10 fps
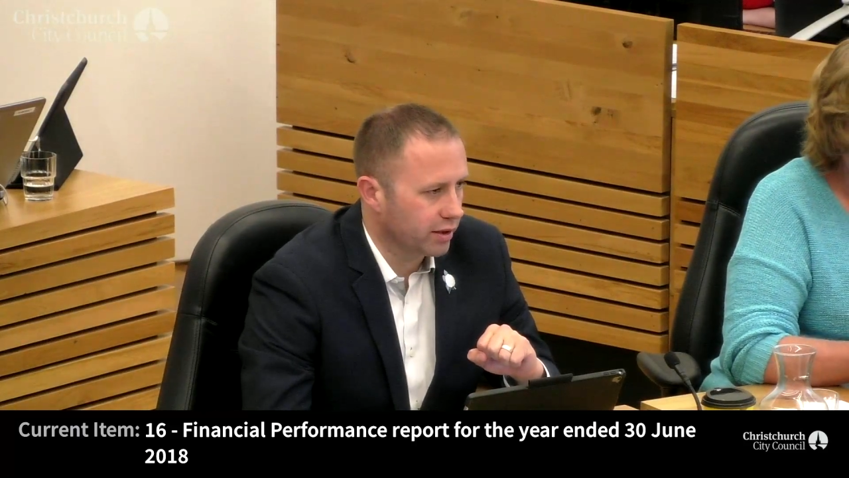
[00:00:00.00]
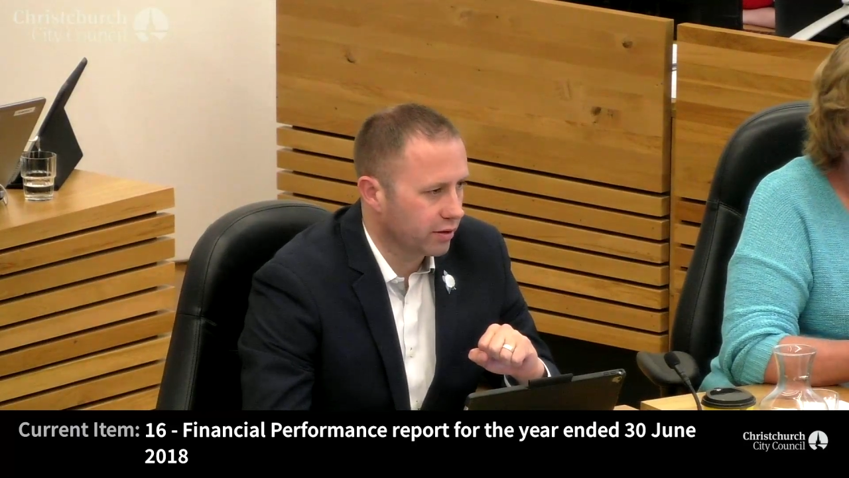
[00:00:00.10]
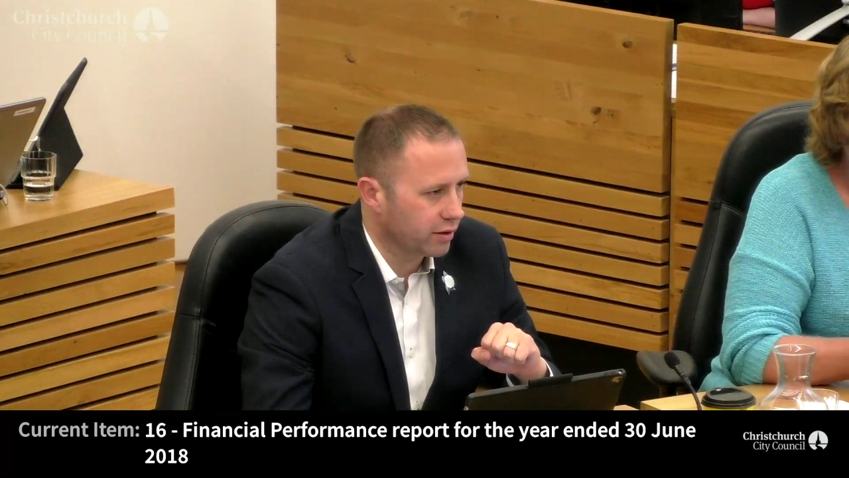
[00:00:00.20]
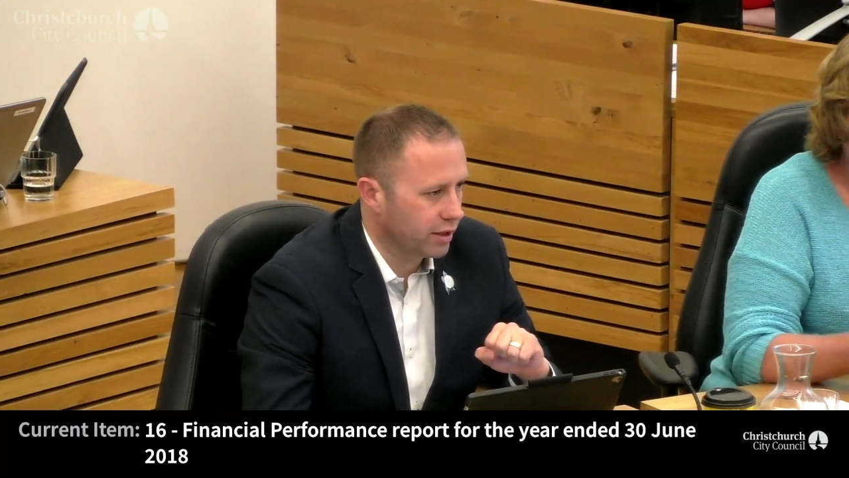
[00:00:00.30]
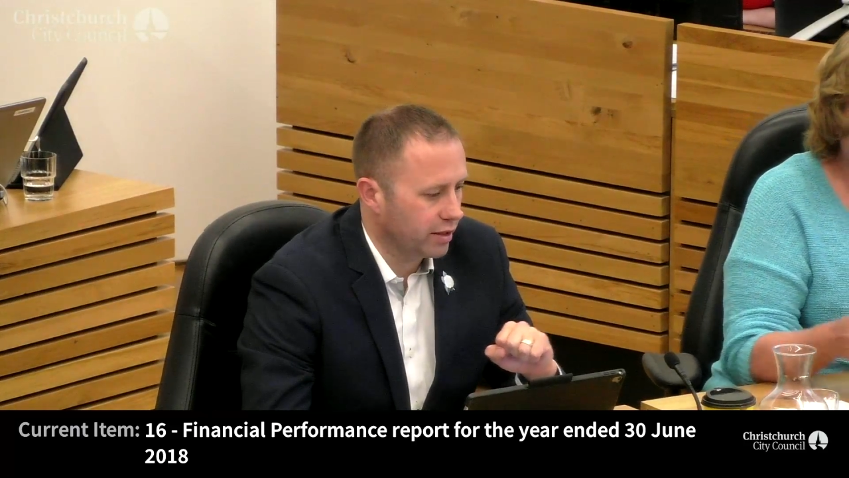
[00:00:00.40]
we
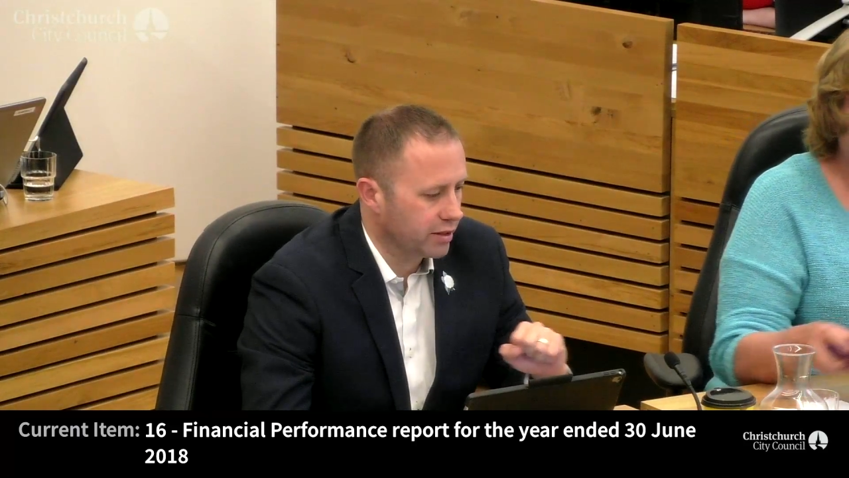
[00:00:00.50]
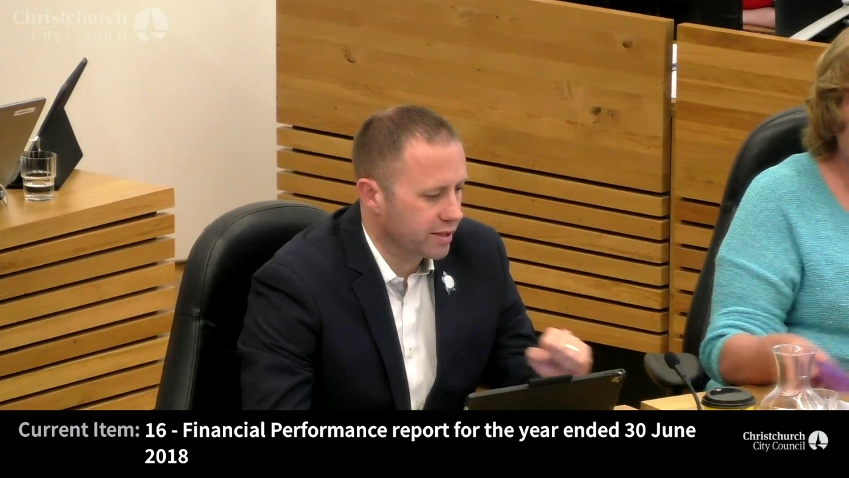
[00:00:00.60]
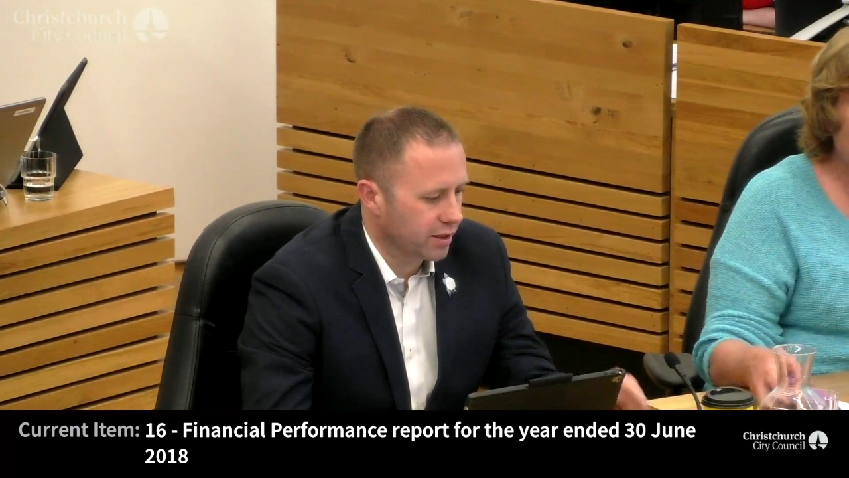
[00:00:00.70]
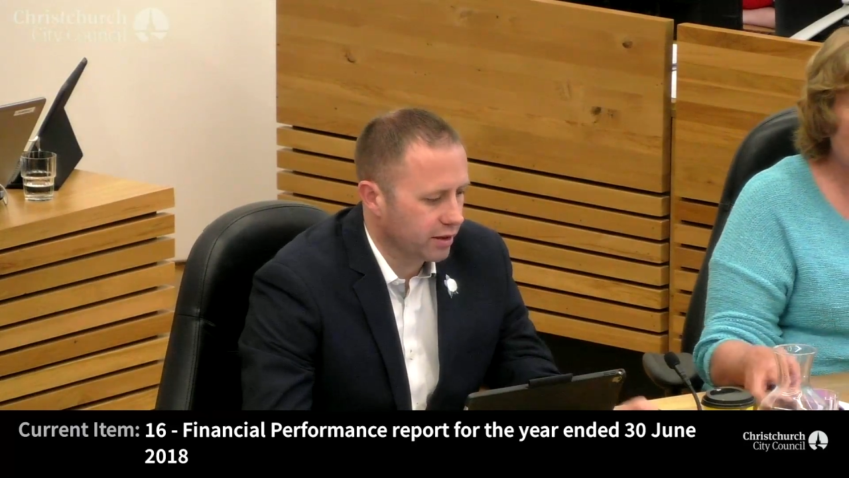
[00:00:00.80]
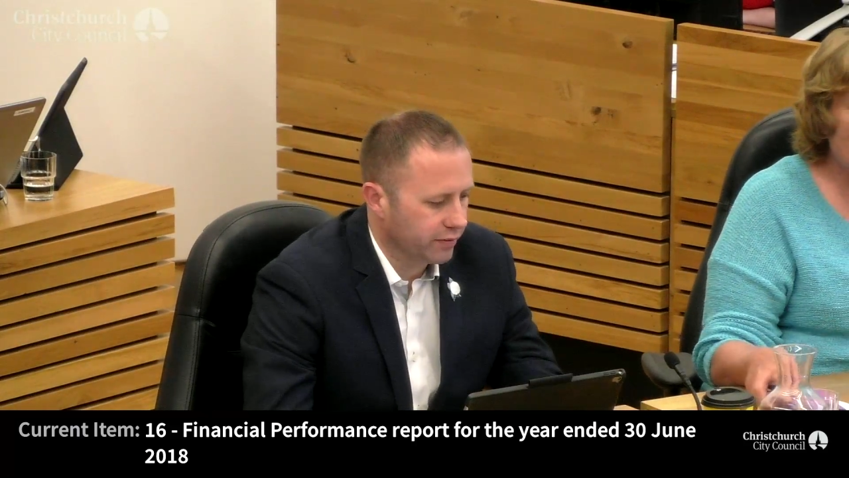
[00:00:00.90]
can really get a
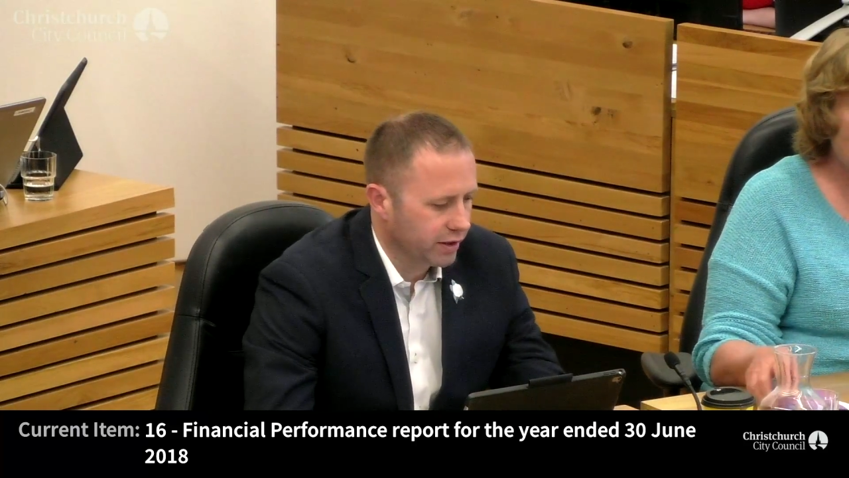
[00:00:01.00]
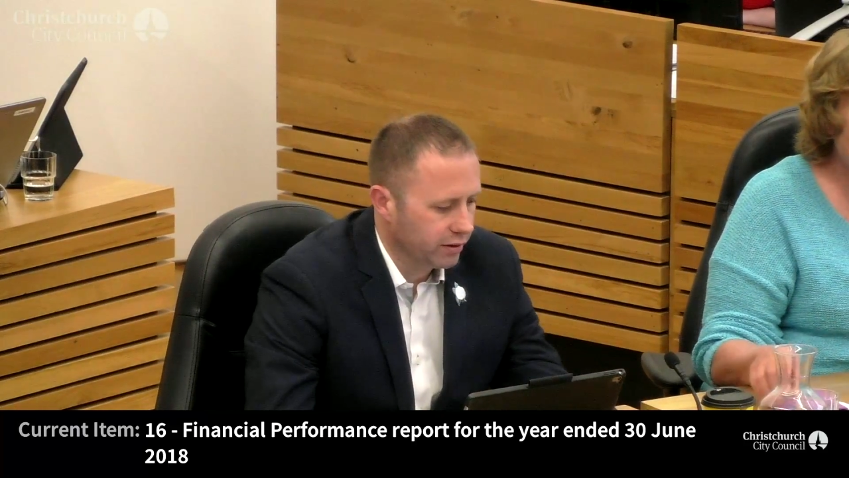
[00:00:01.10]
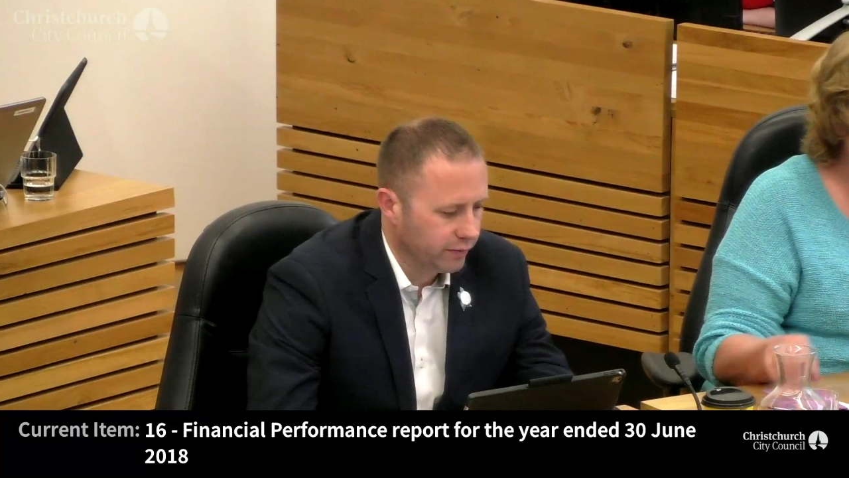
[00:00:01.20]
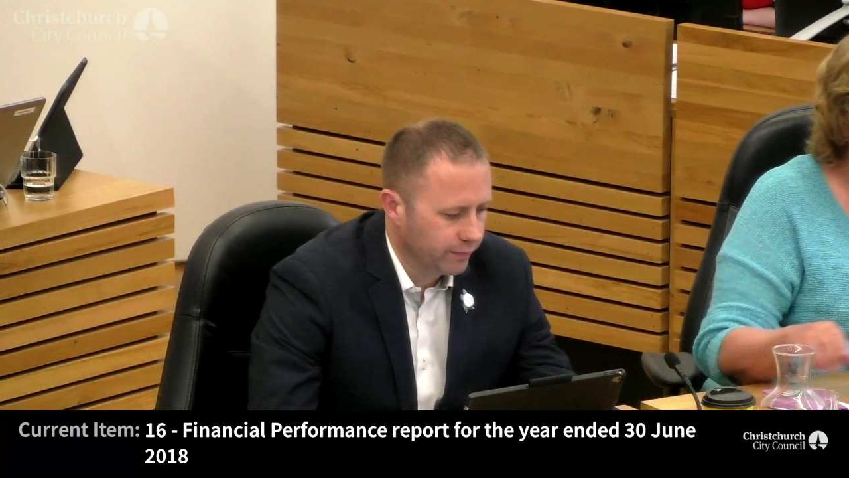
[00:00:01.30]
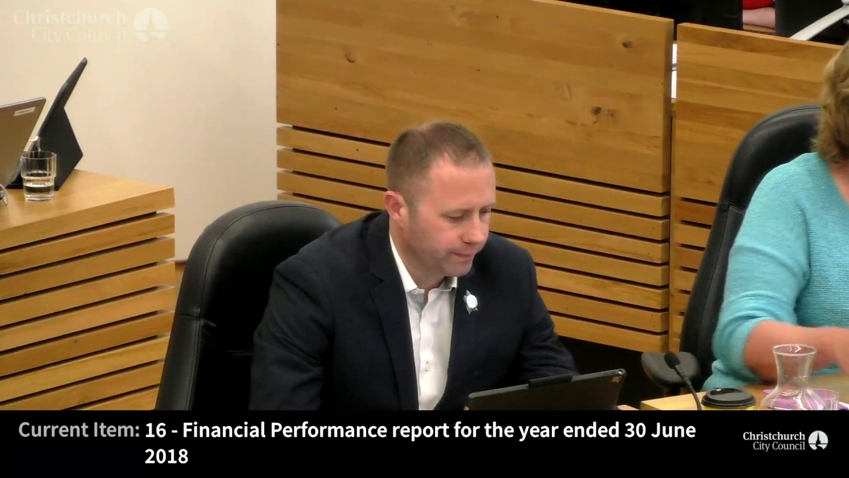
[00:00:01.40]
good
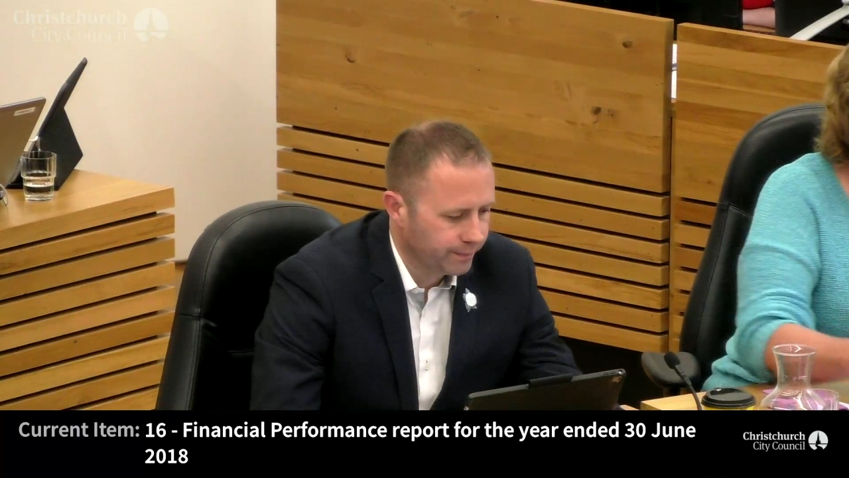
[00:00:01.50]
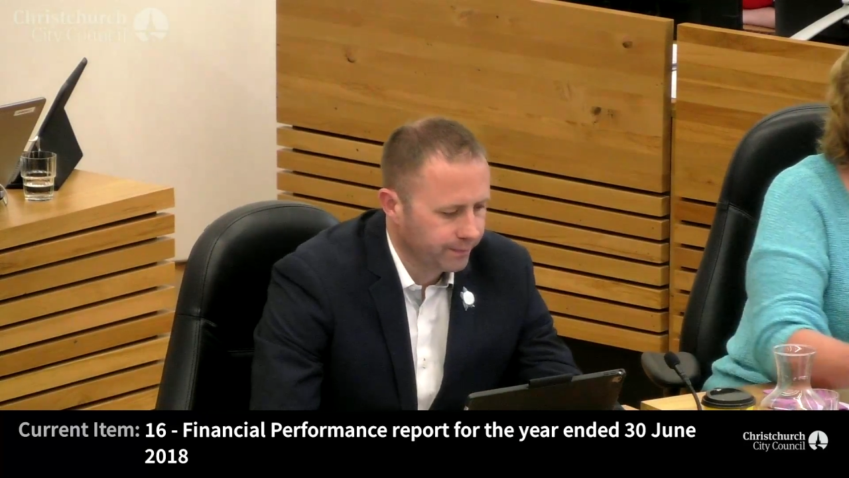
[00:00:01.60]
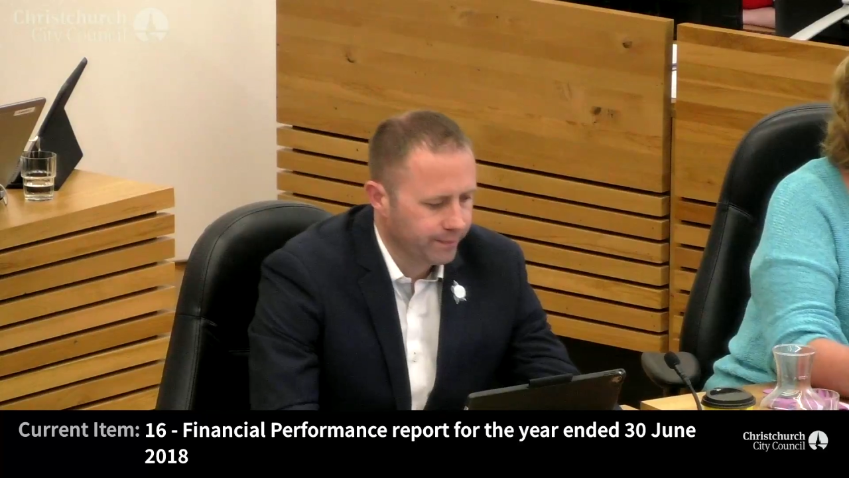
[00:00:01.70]
understanding of it.